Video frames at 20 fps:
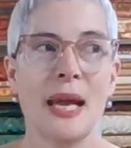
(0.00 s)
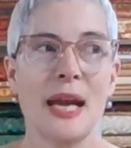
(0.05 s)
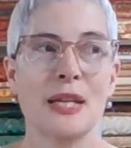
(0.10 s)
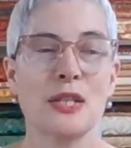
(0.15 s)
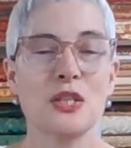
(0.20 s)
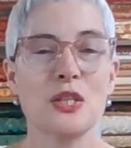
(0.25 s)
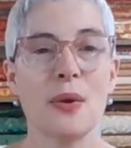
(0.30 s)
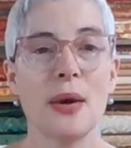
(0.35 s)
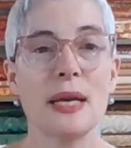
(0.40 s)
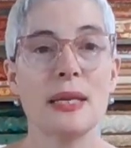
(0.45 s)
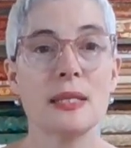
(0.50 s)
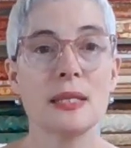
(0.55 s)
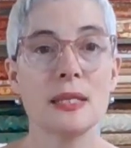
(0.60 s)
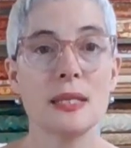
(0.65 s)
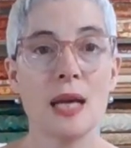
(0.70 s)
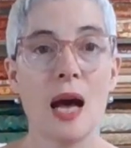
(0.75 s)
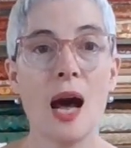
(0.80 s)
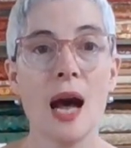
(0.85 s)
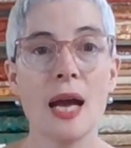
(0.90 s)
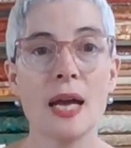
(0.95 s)
And so I
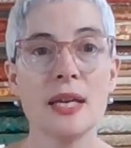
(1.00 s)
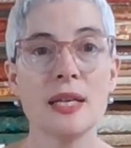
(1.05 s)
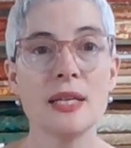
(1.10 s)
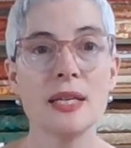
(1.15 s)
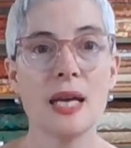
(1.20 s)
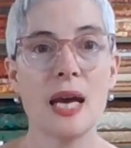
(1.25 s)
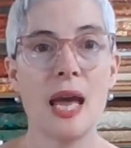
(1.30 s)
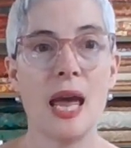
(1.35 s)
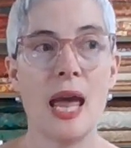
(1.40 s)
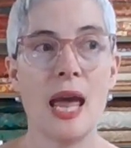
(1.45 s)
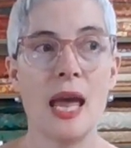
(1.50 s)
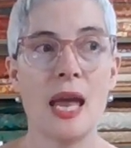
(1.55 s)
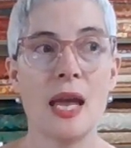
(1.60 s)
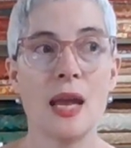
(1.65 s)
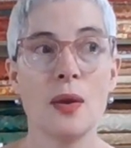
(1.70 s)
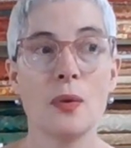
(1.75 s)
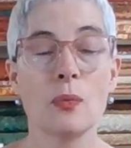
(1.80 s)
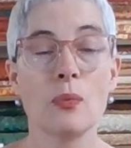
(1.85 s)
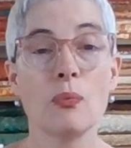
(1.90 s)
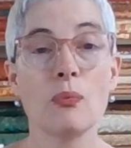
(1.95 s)
designed
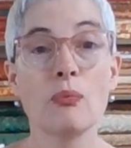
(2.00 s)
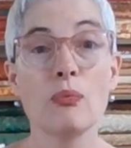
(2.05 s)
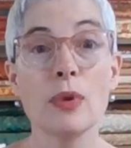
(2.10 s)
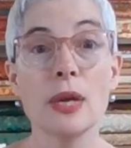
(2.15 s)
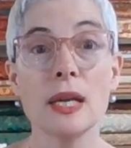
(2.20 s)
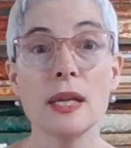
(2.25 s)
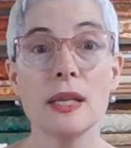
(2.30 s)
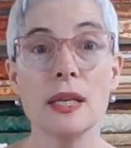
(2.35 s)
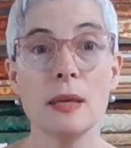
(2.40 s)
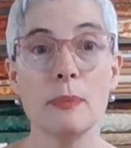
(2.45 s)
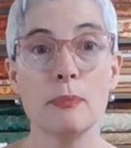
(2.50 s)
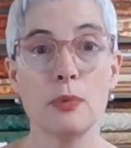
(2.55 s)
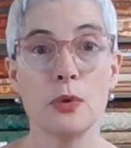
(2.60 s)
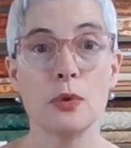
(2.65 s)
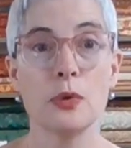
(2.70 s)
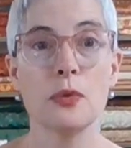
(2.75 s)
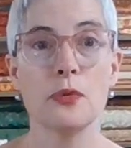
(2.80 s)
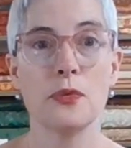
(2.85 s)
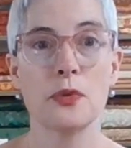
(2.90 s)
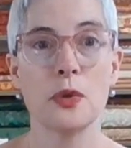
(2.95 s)
a really
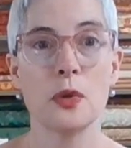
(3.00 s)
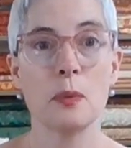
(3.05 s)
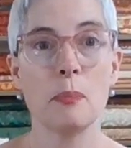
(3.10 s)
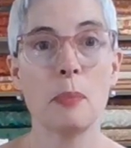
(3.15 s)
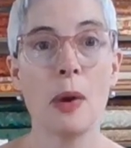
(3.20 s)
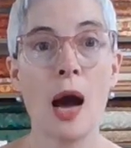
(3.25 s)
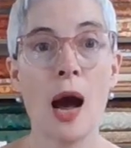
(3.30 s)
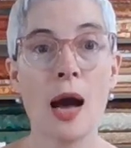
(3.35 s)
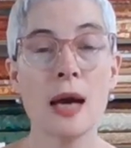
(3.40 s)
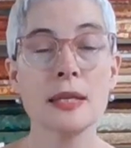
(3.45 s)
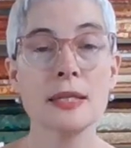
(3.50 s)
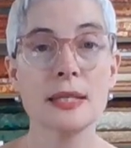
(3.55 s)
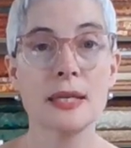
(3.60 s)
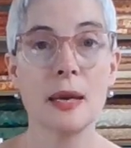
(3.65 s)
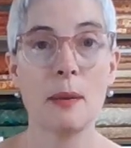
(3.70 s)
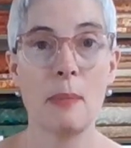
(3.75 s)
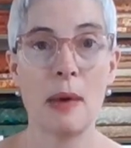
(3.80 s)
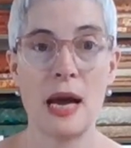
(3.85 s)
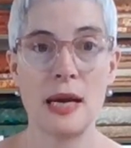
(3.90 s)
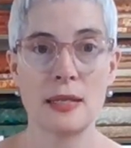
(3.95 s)
beautiful
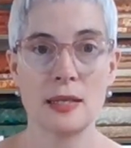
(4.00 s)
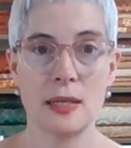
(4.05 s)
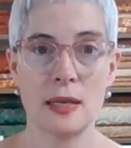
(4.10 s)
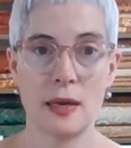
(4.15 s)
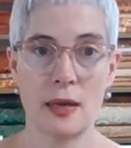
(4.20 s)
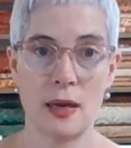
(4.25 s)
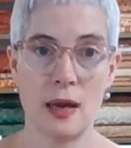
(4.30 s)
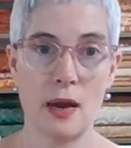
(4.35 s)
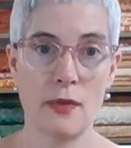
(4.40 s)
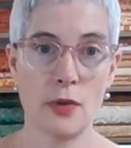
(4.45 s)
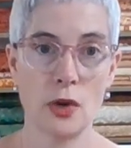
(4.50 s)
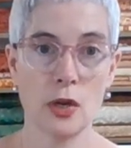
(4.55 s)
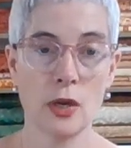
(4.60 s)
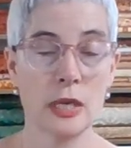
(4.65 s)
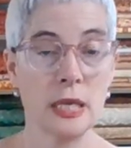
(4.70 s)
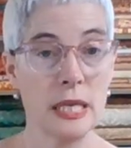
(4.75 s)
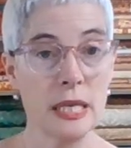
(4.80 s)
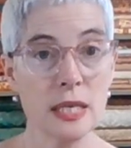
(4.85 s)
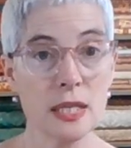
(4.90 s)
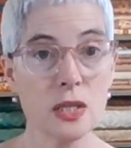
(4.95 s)
Pascha basket cover,
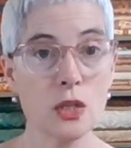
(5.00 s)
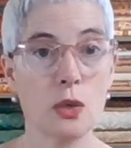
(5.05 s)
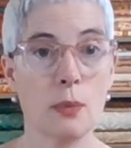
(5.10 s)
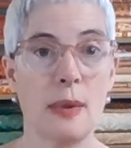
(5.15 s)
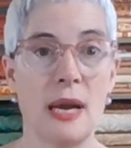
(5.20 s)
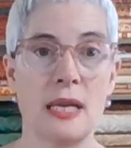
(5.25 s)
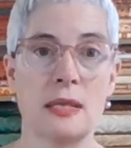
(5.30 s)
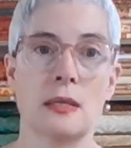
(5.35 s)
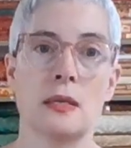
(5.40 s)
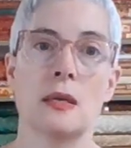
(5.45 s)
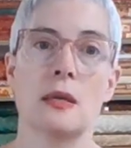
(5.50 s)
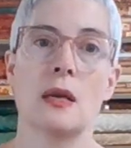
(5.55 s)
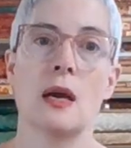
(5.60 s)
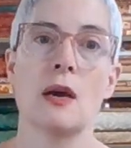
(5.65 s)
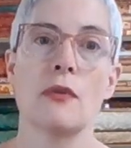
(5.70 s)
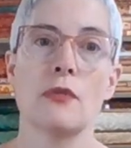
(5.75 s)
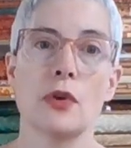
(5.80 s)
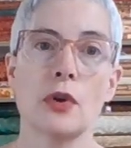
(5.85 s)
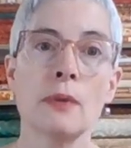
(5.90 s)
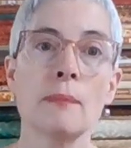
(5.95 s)
an Easter basket
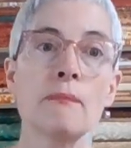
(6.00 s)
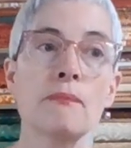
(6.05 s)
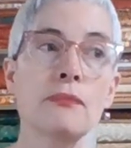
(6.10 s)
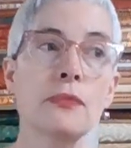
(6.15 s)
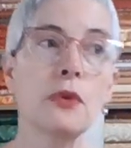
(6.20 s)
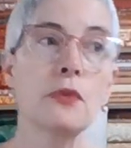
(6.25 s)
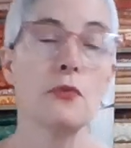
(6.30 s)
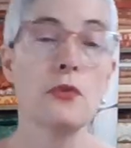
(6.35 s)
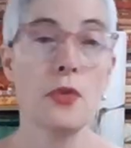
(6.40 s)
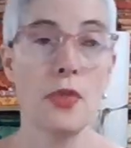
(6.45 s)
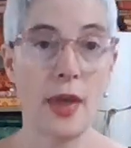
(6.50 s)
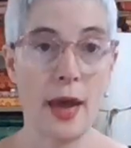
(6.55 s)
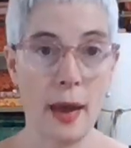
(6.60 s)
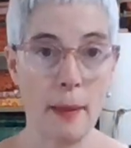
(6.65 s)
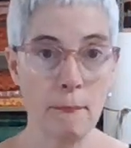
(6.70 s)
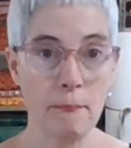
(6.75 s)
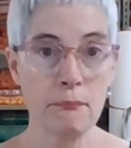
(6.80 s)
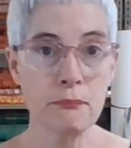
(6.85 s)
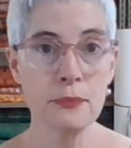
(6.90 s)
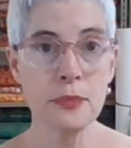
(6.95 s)
cover for
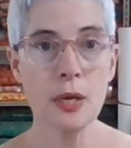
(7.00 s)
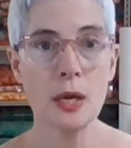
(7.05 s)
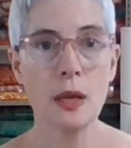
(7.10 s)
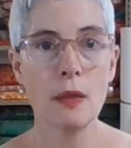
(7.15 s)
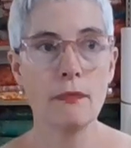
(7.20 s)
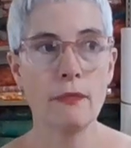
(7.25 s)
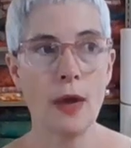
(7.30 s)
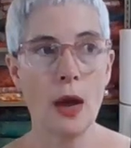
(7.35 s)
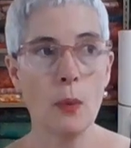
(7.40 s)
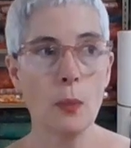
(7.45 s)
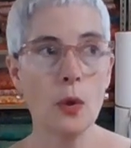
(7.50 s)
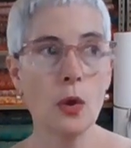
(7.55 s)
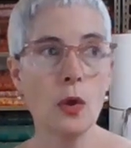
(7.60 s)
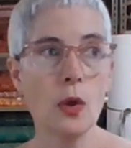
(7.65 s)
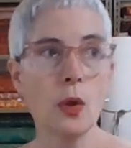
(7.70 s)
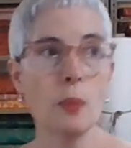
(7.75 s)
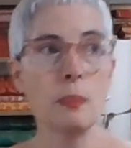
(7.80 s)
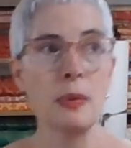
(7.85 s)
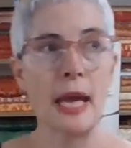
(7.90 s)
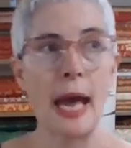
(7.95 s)
them that
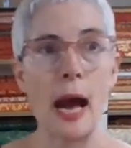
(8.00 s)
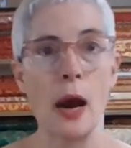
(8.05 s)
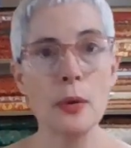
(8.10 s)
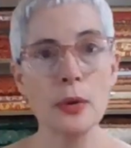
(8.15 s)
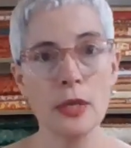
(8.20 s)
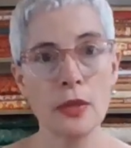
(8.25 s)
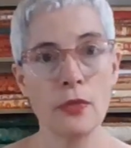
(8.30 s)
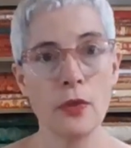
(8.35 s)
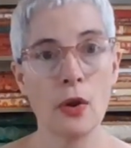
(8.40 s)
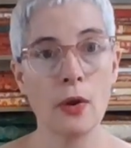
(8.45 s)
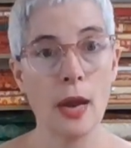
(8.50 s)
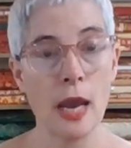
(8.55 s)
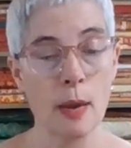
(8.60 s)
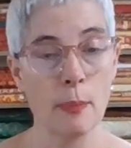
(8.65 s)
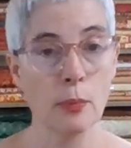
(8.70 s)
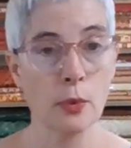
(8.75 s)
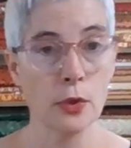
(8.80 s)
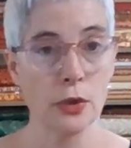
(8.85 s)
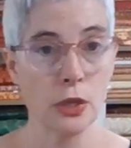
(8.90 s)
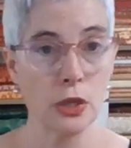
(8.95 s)
will be out in their
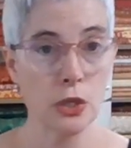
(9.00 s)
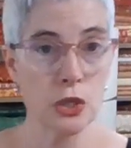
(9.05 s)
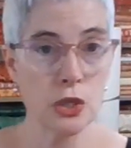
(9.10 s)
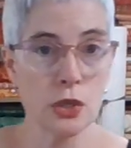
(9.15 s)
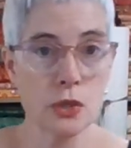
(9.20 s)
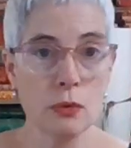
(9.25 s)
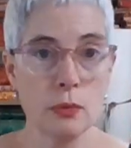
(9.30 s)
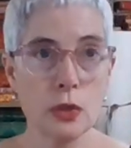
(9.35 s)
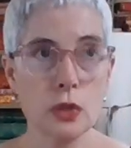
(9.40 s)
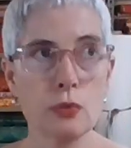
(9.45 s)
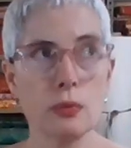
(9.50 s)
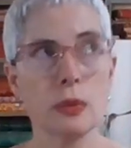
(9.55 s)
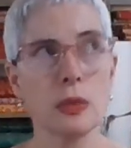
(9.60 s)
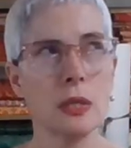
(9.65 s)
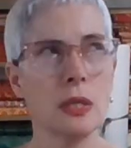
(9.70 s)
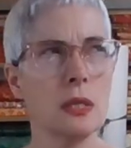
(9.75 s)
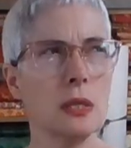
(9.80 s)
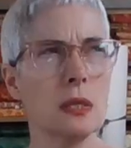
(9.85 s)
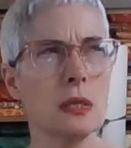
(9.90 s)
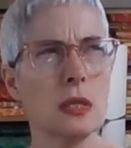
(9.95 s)
April issue, which
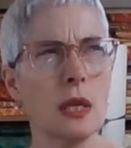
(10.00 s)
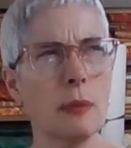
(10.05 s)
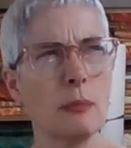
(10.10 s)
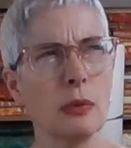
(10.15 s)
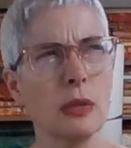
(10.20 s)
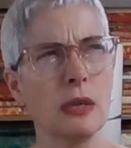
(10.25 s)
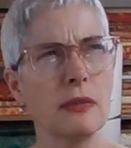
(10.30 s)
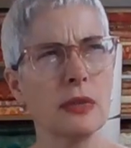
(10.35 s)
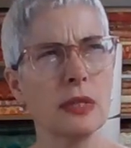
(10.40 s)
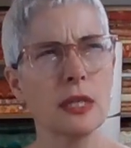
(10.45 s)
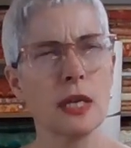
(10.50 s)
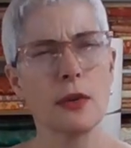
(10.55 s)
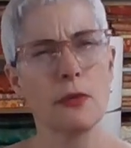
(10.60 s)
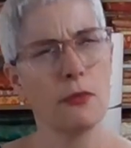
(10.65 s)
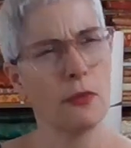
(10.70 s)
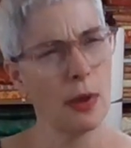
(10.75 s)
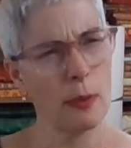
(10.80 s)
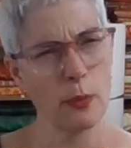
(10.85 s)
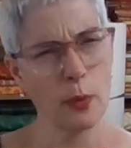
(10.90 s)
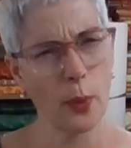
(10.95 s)
releases, I believe it's like
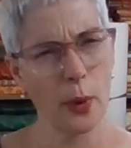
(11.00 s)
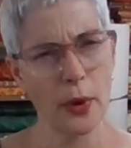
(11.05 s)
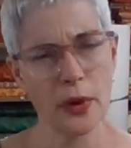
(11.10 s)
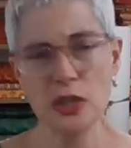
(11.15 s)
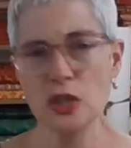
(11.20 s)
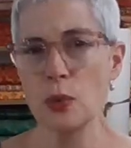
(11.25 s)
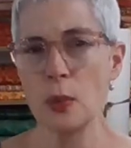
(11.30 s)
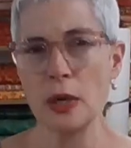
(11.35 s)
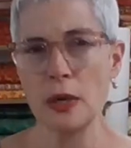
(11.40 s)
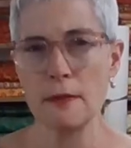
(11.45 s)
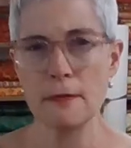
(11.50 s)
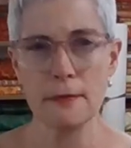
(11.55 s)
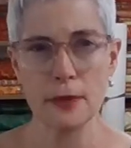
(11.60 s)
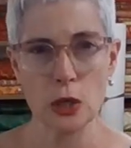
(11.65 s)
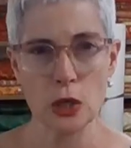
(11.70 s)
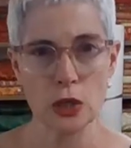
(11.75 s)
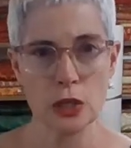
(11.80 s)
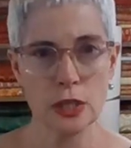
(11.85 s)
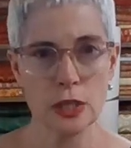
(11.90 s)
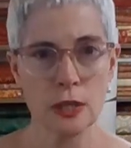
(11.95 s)
February
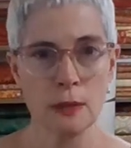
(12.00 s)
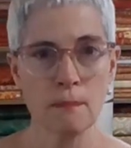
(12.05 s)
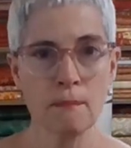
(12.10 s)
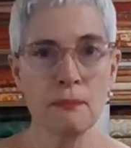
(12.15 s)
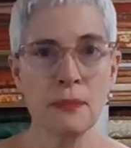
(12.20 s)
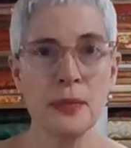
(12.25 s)
21st.